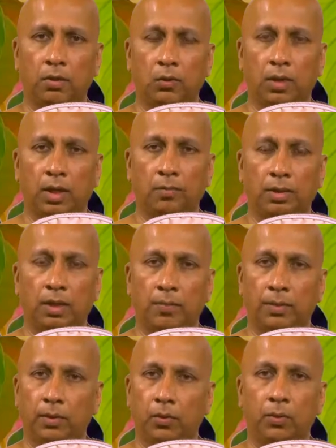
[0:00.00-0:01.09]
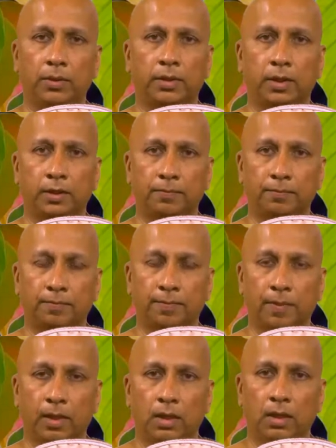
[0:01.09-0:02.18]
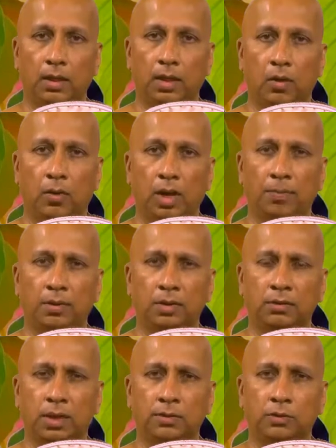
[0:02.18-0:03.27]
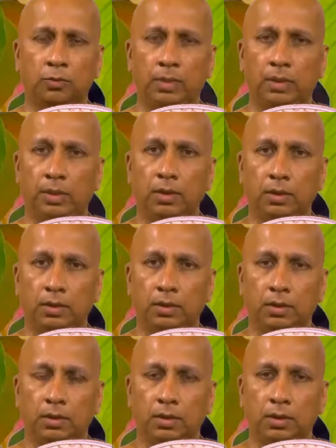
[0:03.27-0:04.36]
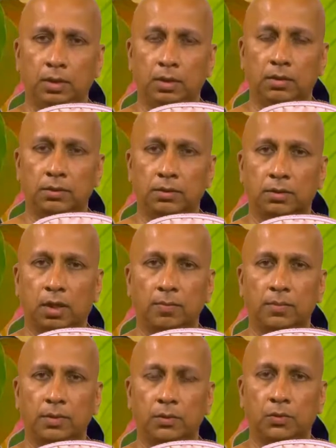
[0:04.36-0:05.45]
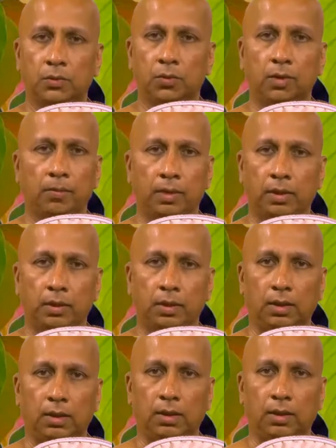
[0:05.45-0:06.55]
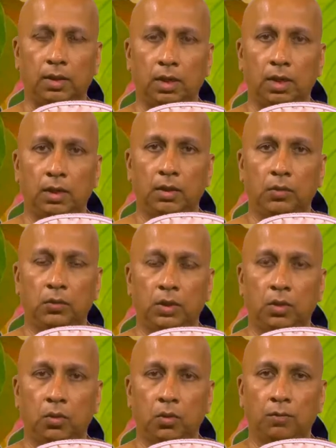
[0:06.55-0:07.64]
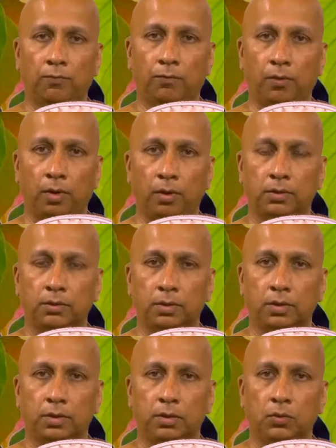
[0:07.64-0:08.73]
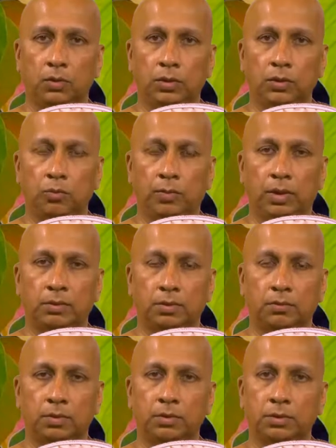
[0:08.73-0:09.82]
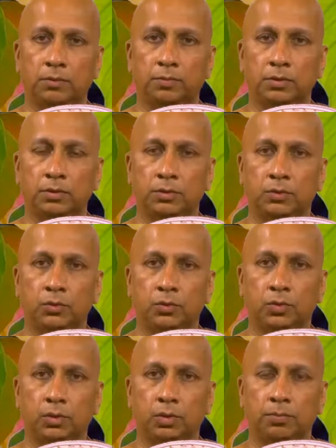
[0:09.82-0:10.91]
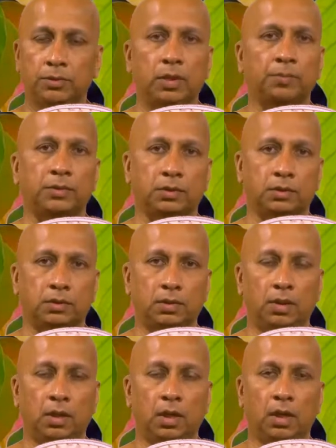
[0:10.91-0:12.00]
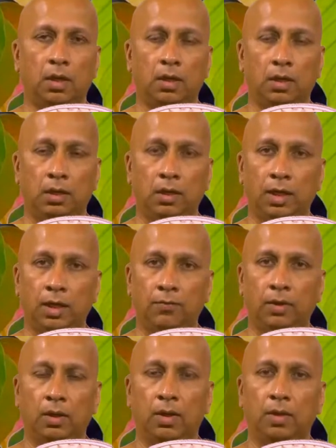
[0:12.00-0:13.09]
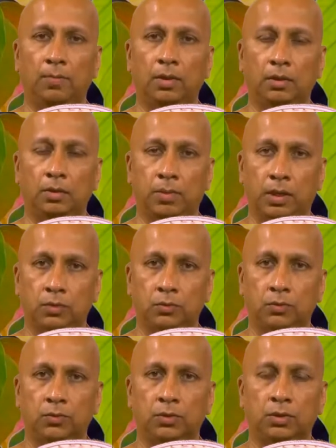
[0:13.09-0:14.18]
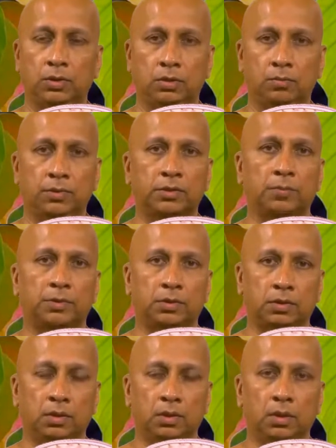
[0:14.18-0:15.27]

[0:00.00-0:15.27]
you can be happy all the time. Now, happiness has to be earned. It doesn't come to you automatically. In order for us, you need to make some adjustments to your perception. Again, we are coming back to the term perception.